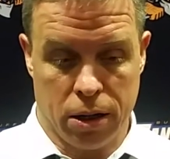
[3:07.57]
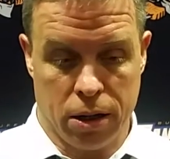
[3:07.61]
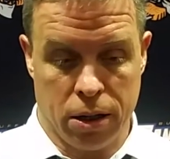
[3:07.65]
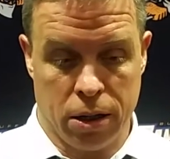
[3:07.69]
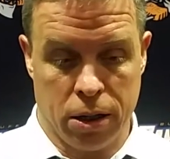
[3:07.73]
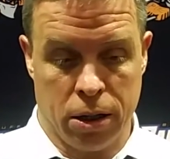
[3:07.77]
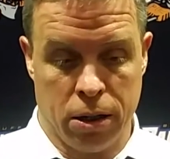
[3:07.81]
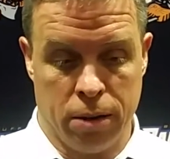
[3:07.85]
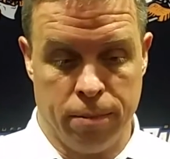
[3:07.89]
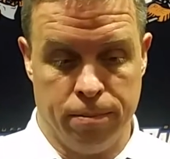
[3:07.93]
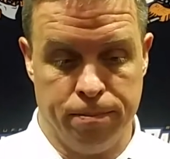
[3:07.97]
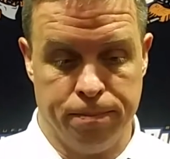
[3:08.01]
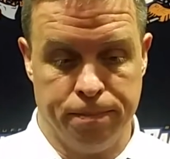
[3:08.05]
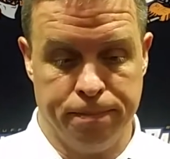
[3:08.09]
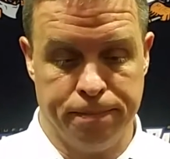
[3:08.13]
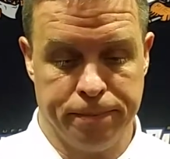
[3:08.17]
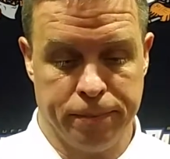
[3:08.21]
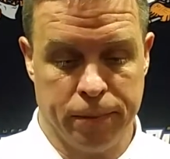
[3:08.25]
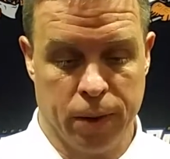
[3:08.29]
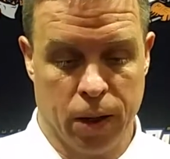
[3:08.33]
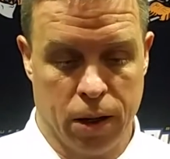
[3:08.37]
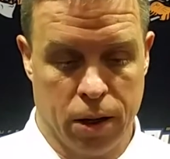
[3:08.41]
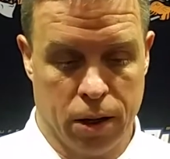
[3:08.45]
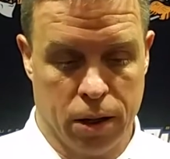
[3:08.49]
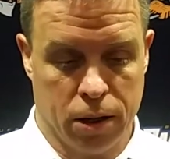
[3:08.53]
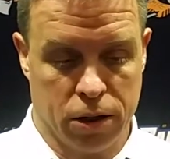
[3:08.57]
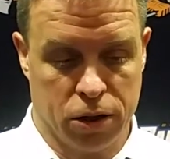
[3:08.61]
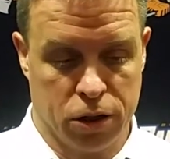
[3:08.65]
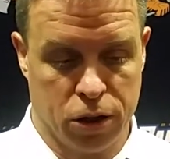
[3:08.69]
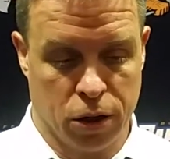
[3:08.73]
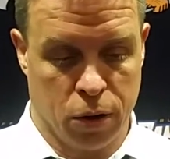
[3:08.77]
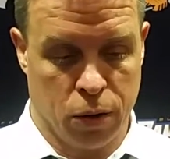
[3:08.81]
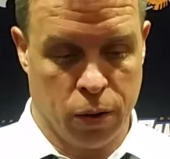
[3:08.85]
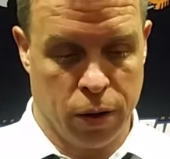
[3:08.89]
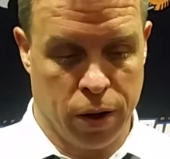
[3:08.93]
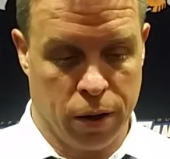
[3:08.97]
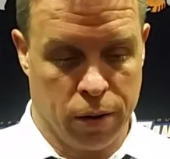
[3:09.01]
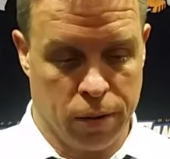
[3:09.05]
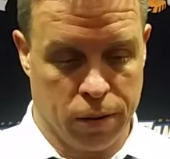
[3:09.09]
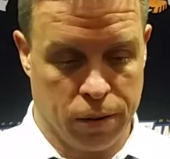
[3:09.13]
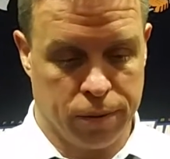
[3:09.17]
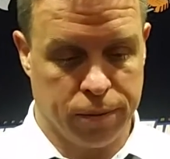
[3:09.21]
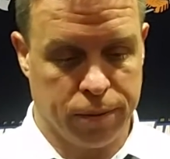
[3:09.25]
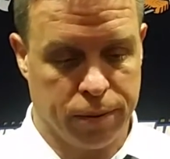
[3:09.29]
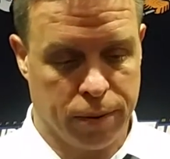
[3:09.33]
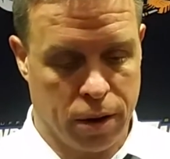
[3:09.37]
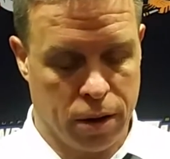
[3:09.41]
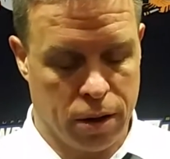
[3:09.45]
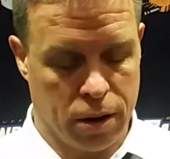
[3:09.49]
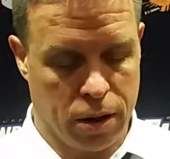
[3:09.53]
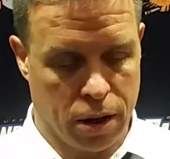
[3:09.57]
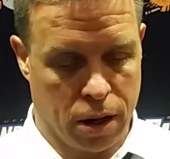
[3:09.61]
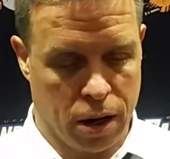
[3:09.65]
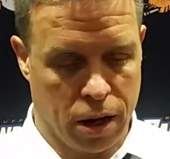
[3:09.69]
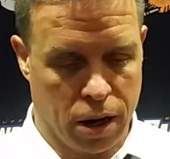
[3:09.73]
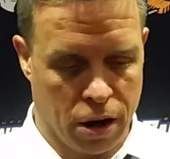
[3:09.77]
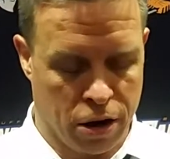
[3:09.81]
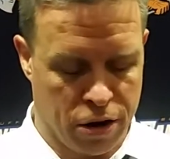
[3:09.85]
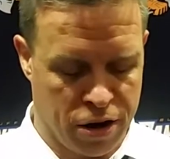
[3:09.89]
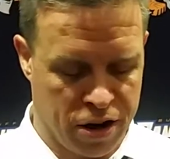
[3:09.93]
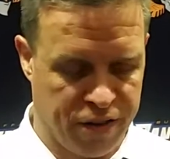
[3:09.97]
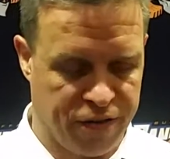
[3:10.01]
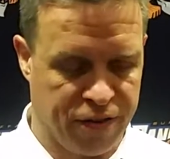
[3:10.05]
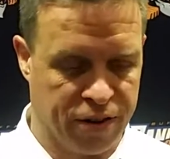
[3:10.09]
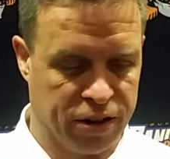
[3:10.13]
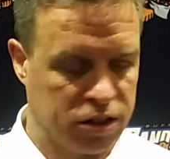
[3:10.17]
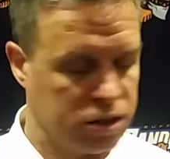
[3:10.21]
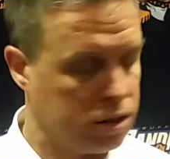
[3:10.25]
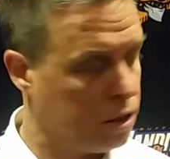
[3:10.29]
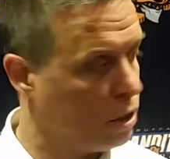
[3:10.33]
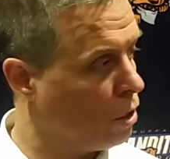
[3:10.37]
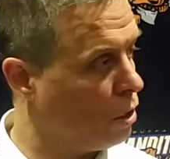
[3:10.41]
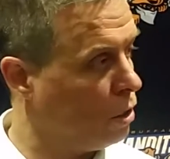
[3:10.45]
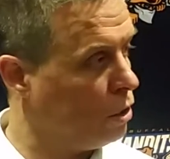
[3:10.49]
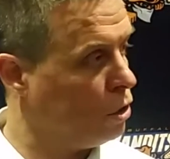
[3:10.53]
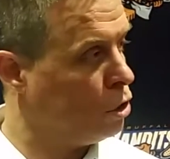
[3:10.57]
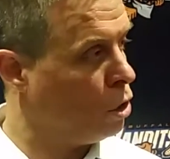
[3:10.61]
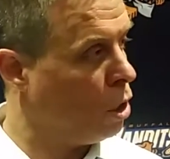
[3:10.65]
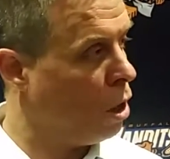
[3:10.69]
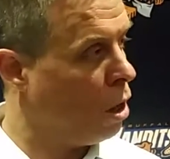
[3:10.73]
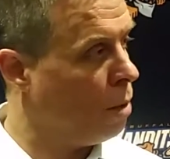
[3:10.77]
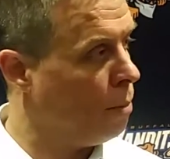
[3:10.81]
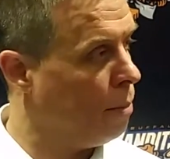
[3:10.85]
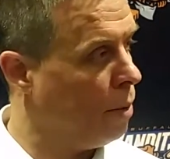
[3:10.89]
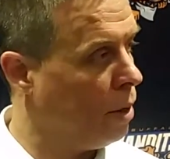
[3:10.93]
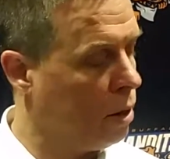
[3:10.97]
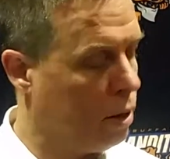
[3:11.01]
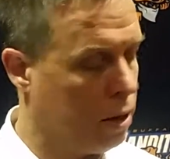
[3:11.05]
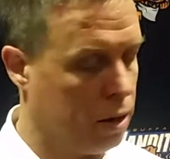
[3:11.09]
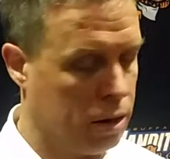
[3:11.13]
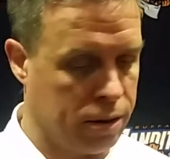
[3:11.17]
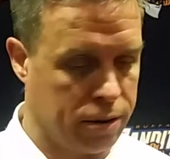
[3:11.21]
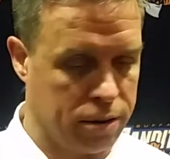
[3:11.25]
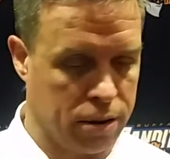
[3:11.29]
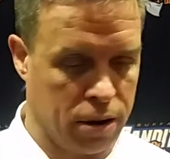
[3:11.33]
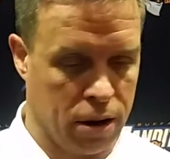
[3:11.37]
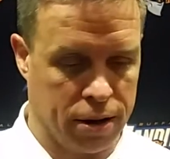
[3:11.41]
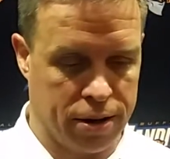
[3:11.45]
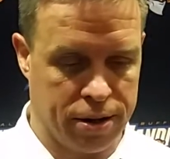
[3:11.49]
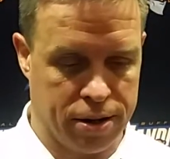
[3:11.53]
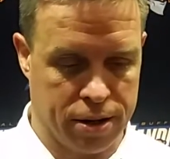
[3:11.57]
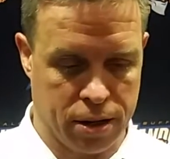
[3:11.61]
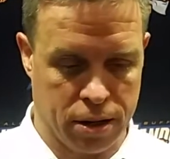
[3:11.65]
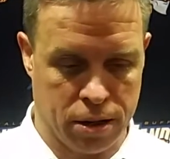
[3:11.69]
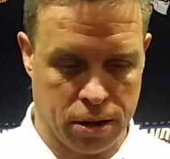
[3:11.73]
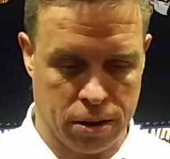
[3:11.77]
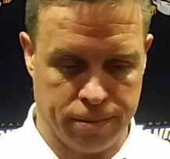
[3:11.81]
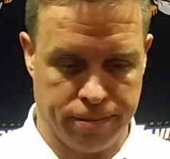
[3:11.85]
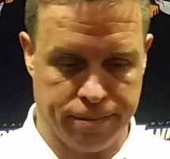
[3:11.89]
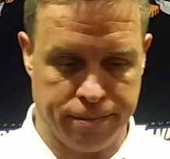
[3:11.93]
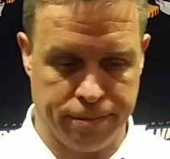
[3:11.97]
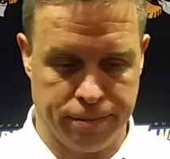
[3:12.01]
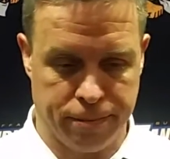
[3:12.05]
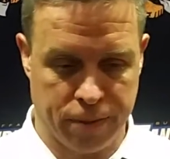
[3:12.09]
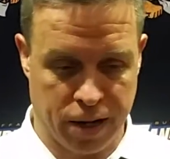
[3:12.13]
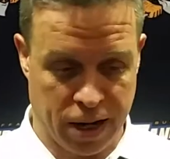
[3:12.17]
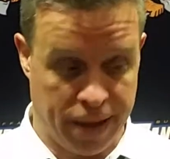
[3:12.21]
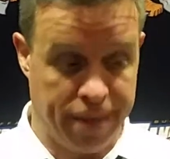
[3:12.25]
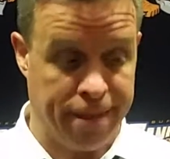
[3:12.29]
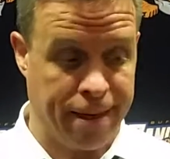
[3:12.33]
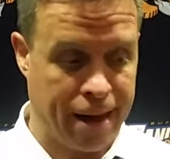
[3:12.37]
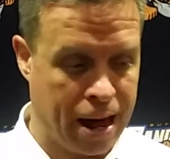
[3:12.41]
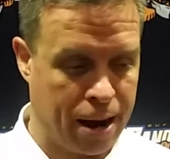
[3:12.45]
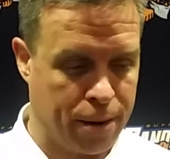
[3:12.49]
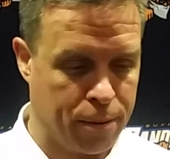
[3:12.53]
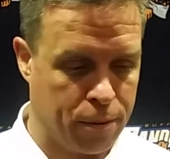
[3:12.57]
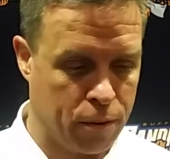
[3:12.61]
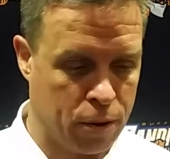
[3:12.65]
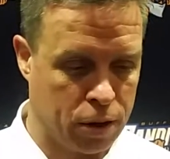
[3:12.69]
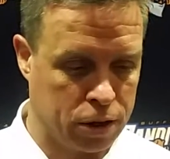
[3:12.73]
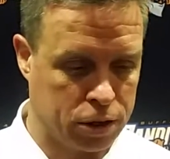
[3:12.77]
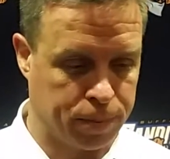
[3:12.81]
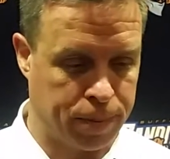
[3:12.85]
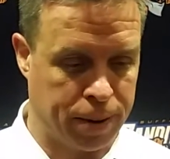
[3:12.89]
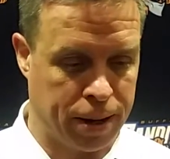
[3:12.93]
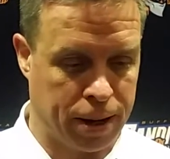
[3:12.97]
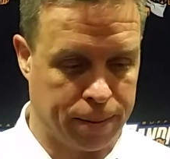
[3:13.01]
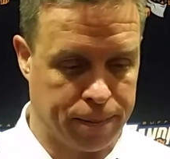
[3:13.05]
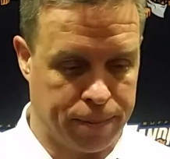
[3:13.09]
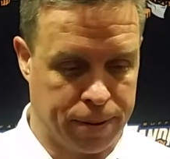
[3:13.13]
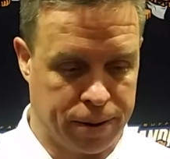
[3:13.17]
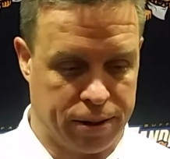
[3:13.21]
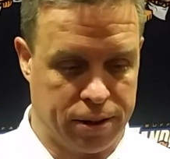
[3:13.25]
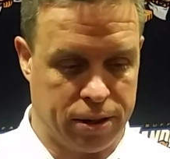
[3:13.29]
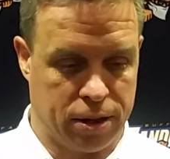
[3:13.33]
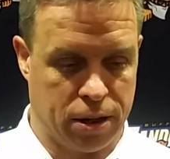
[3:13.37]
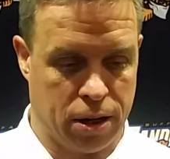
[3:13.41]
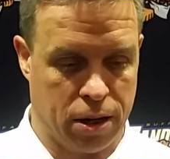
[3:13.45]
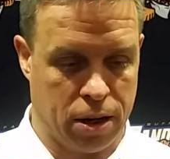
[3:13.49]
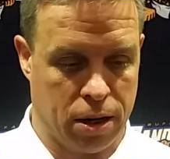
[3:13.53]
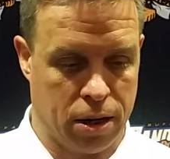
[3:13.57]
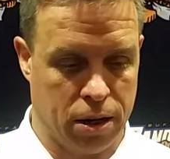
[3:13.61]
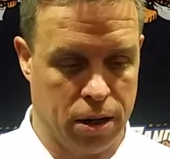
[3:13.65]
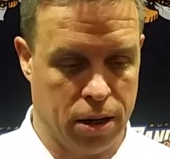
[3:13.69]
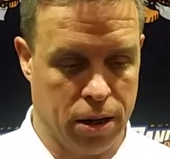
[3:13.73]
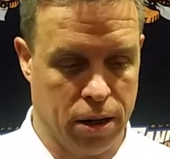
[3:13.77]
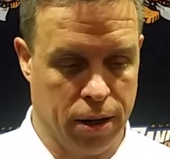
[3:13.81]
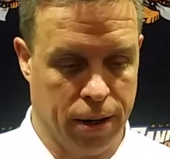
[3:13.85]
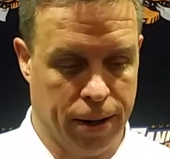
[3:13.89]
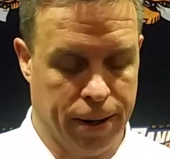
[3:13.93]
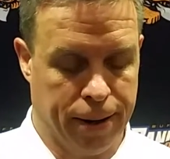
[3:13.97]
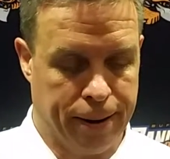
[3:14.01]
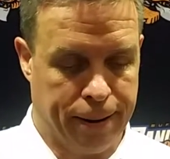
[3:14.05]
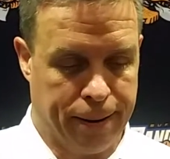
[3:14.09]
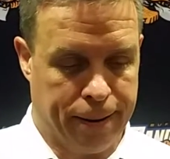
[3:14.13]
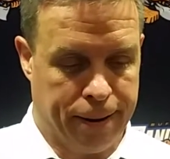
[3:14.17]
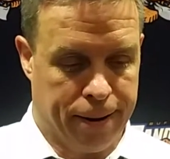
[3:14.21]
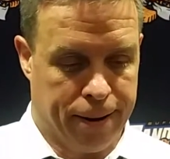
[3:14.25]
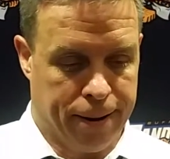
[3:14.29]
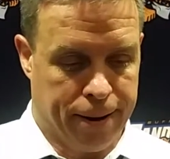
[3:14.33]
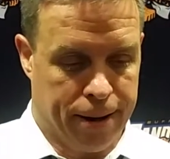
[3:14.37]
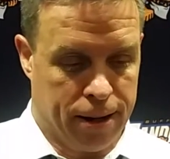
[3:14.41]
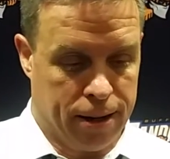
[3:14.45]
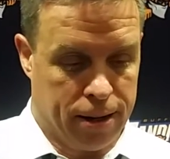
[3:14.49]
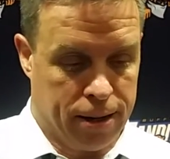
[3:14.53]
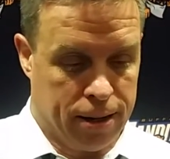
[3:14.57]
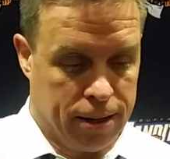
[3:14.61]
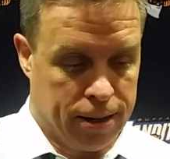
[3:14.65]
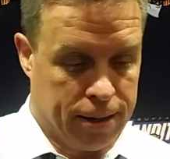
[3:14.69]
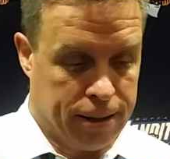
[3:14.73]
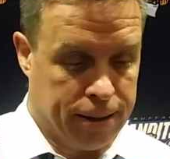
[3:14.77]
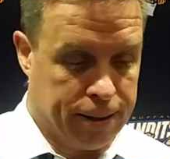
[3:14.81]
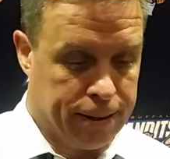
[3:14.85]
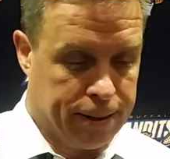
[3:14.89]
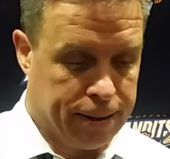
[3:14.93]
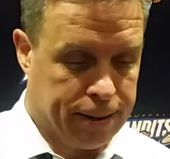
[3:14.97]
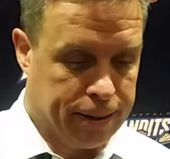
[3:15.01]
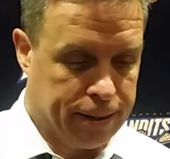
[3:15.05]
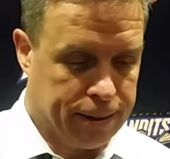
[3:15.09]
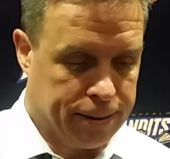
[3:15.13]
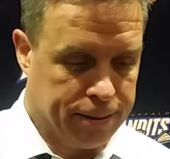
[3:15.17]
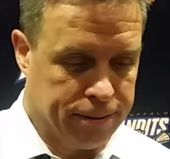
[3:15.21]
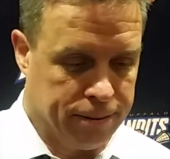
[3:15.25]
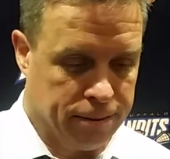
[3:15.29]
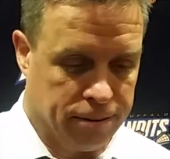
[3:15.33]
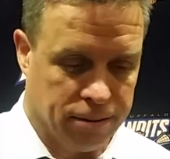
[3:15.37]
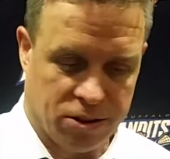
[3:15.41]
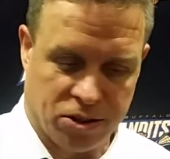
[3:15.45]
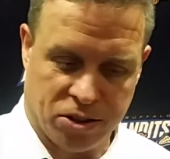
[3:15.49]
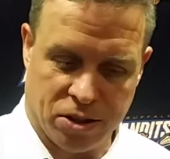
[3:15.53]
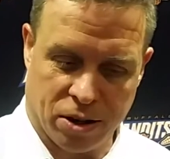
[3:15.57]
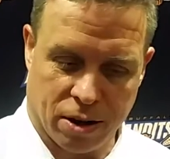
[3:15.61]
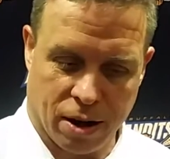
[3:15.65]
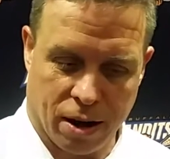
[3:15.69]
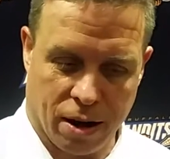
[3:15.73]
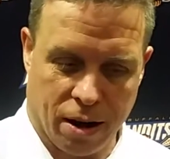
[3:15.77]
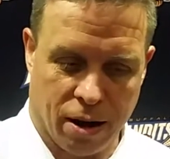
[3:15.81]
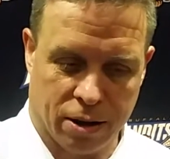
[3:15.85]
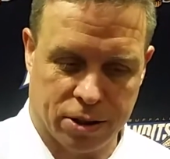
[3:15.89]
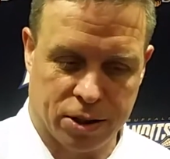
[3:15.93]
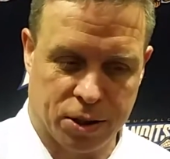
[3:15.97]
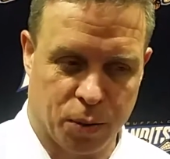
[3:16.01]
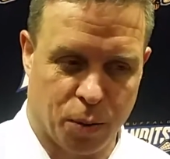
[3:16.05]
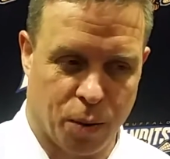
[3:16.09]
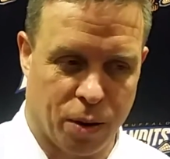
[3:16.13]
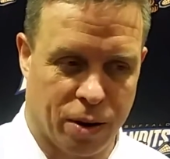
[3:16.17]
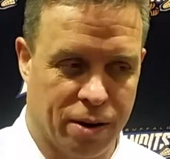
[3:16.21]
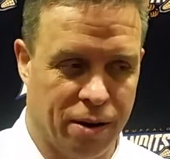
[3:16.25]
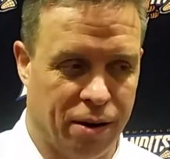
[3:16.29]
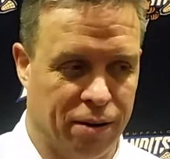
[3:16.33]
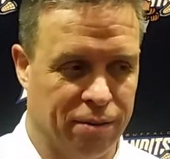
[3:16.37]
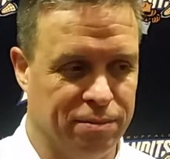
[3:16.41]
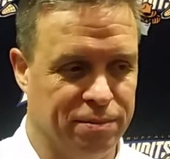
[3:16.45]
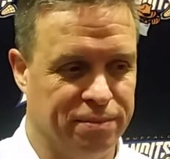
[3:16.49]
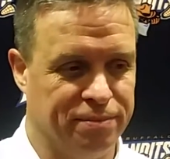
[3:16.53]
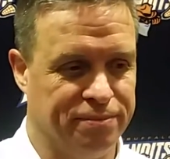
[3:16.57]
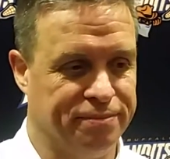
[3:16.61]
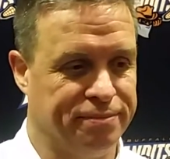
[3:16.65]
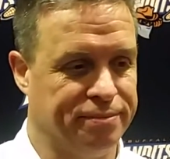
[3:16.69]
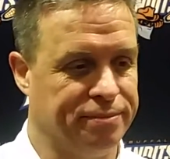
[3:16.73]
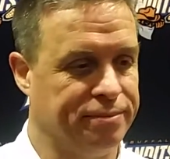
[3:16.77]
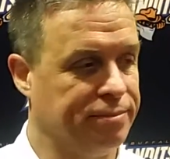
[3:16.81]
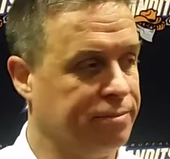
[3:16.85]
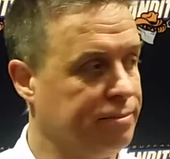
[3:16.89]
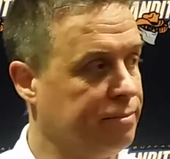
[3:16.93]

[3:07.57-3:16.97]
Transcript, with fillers: Um, so you know, uh, our defense did a good job. I, I thought um, in that respect, but uh, still got lots to work on.